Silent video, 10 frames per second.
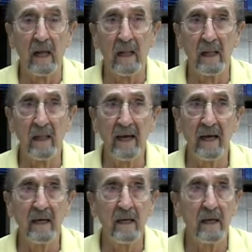
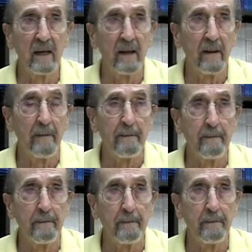led
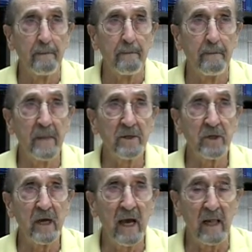
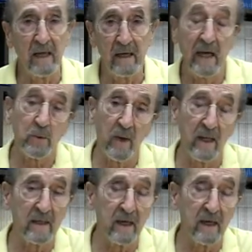Mitch Callan, as well as